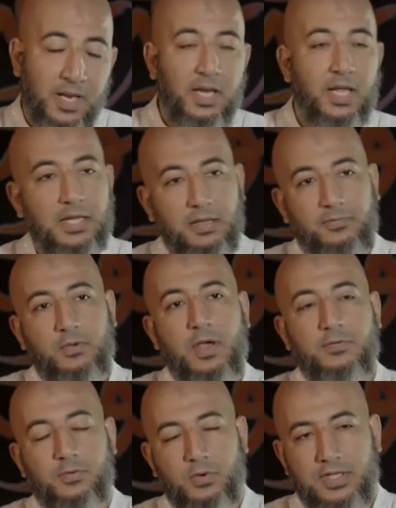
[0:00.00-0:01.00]
Like, if you
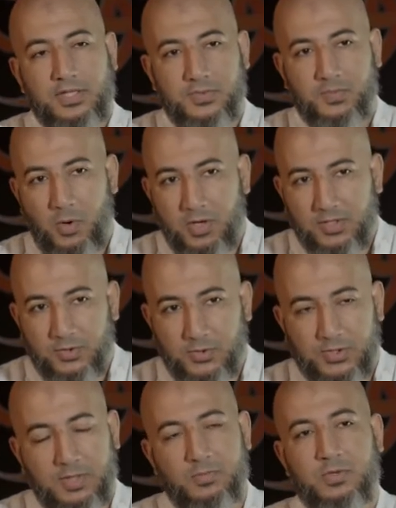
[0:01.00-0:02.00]
have already spoken to
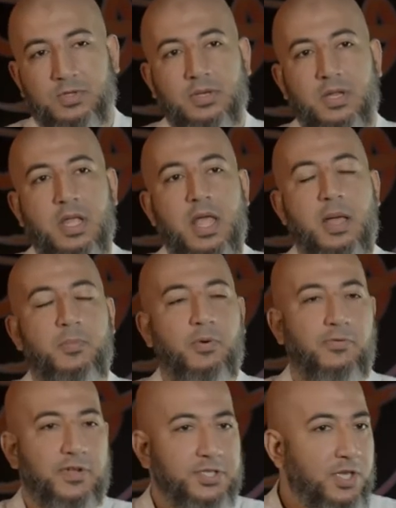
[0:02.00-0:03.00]
someone, a
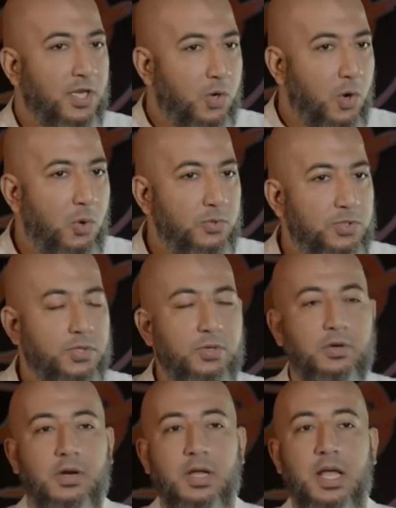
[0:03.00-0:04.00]
professional coach
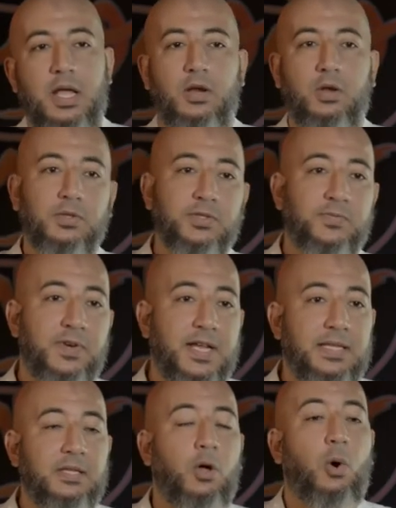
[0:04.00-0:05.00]
or a close
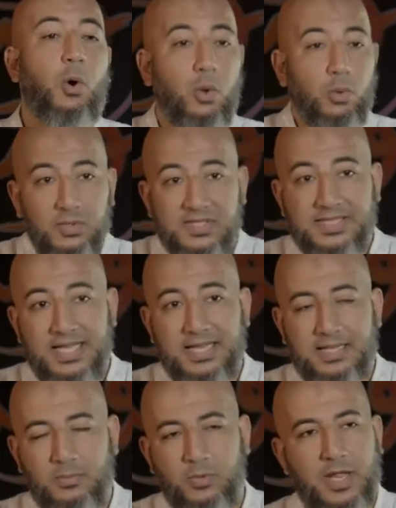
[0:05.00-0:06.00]
friend, always tell
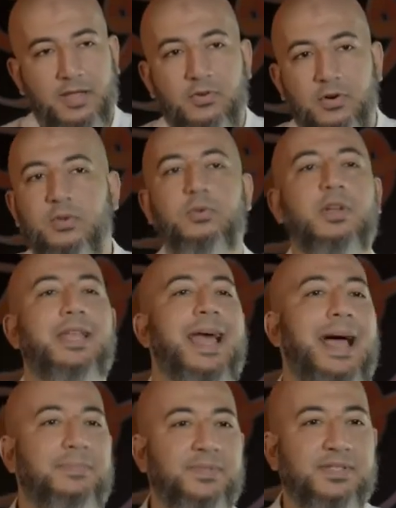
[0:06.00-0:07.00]
them whenever you
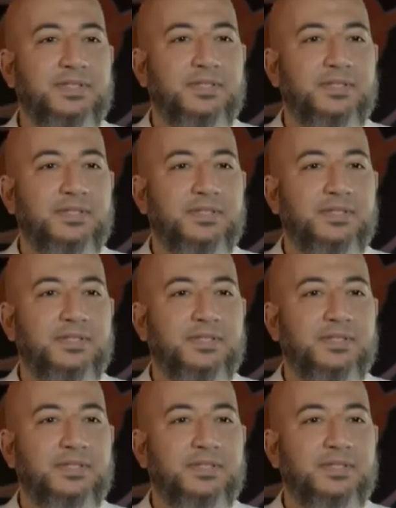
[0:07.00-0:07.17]
relapse.